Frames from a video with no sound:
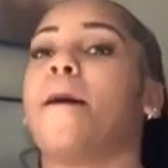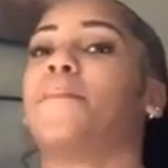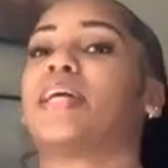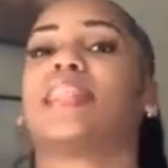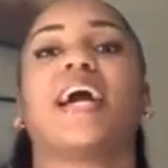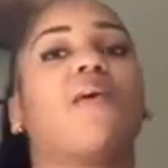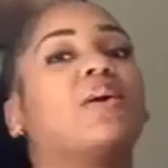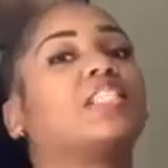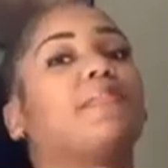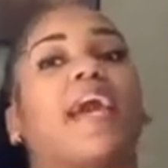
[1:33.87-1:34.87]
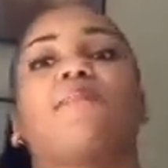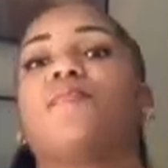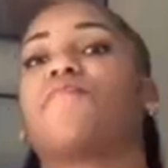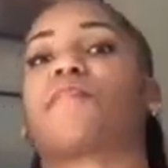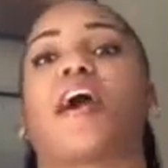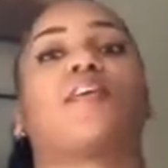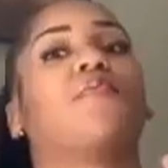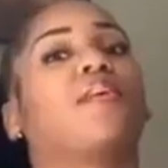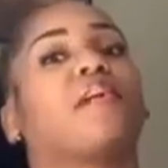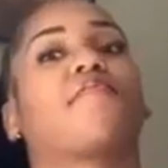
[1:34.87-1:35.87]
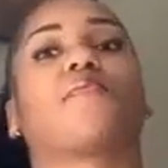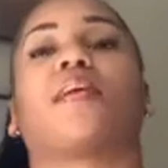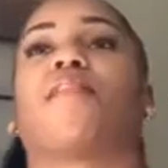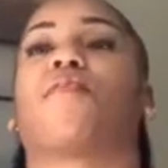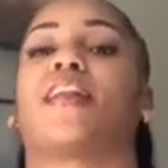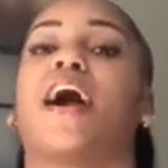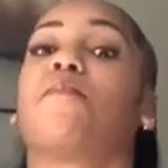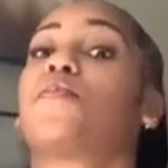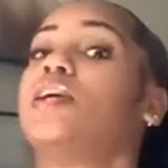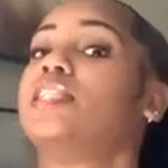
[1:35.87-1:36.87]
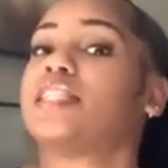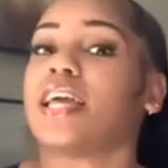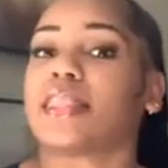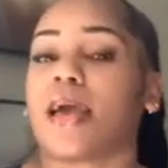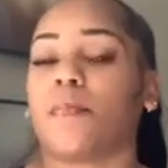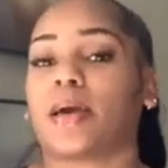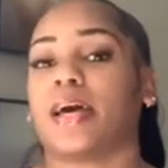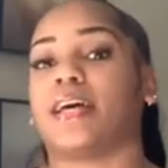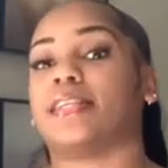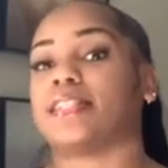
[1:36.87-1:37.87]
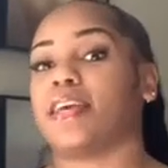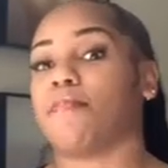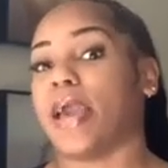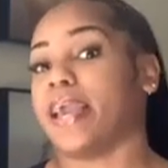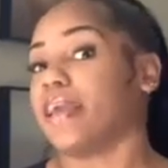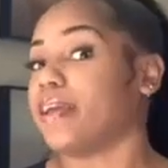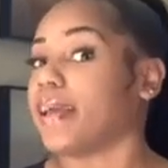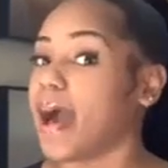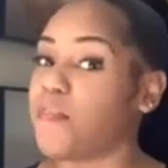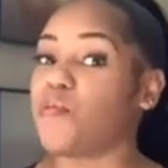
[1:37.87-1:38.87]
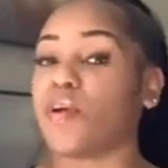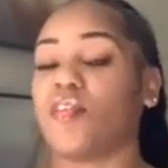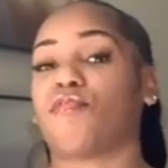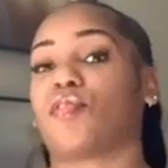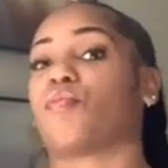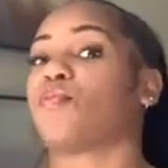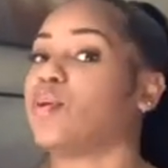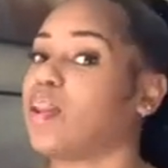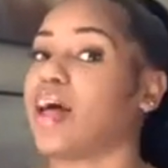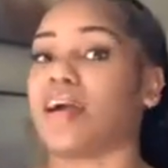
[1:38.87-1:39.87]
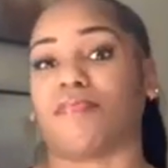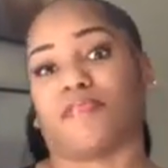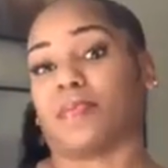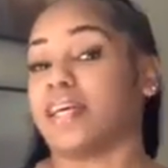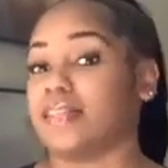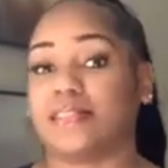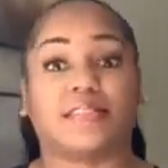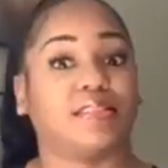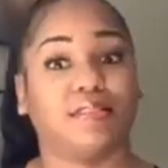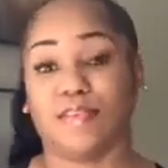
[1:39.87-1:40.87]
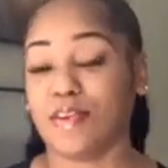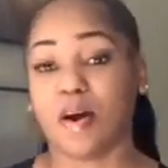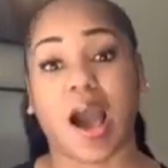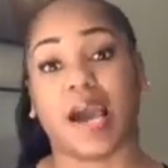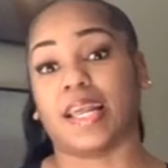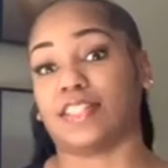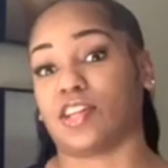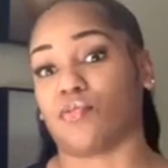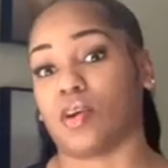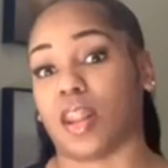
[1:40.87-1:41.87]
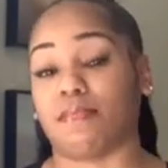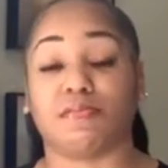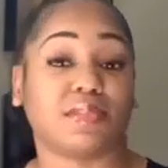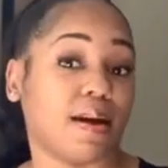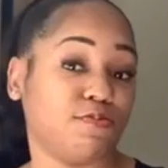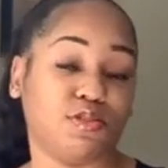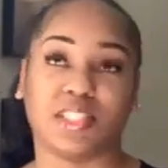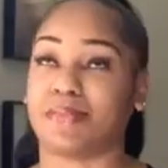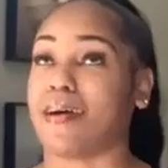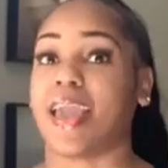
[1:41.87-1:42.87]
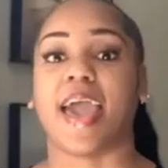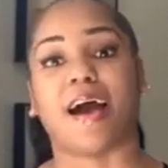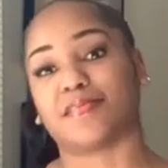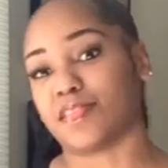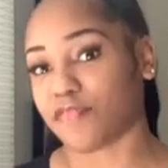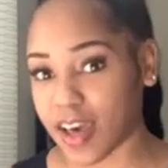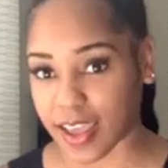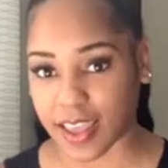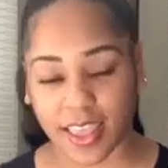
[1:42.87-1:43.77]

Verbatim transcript: But they always made me fight or whatever, whatever. And I appreciate that because it, it got me ready for the real life. Because you know how it is in the real life. Sometimes you just might have to fight.